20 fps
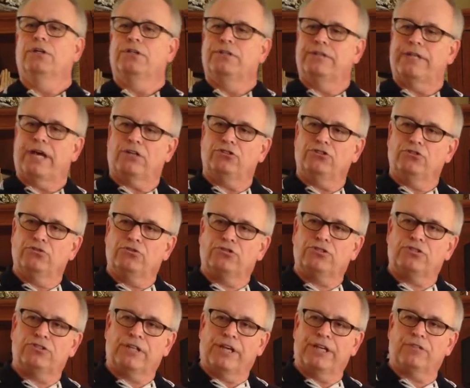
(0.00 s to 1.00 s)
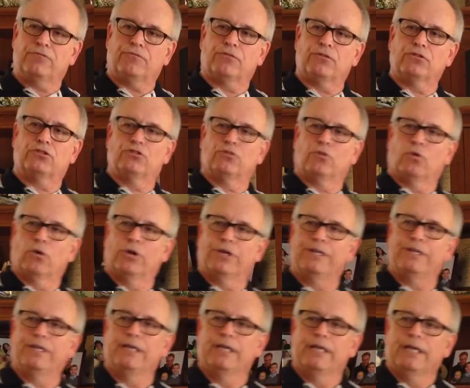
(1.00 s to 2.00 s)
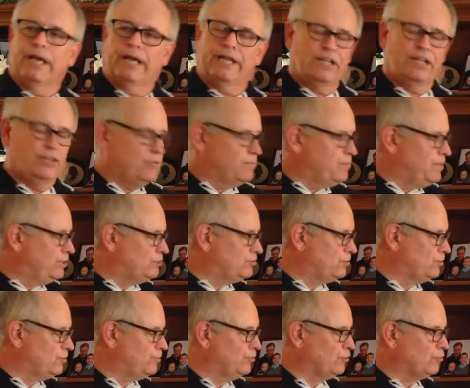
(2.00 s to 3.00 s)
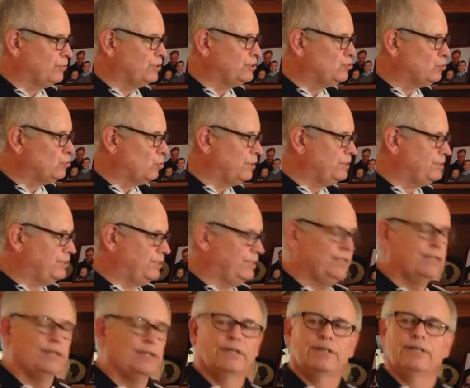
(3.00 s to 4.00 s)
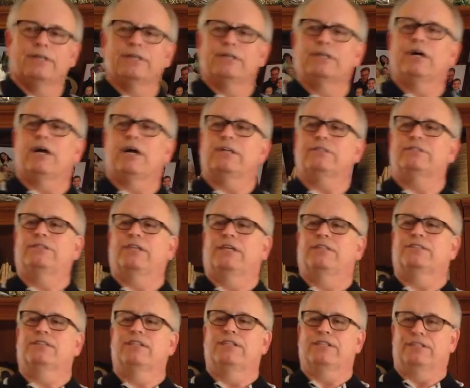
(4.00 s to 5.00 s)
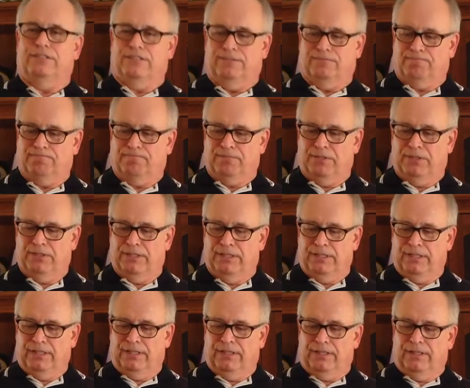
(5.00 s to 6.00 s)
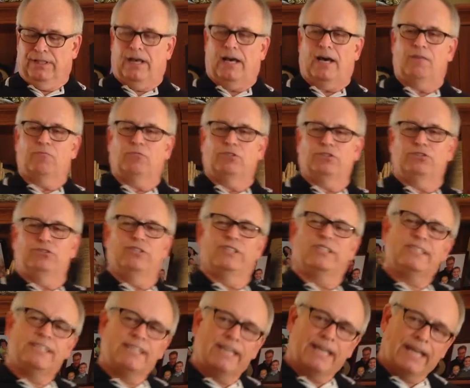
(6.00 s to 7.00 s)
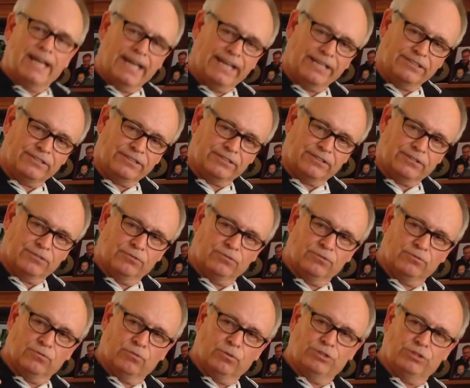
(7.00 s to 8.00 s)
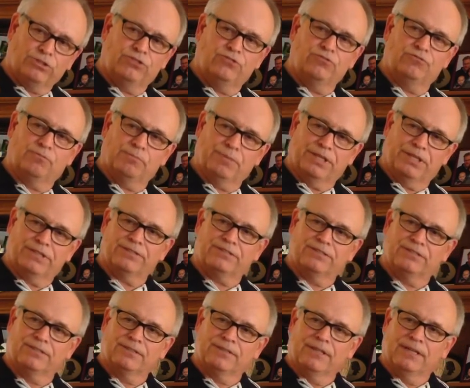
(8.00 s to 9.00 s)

Now you sing for joy, and in the midst of your rejoicing, God says, listen, I want you to taste what you've missed.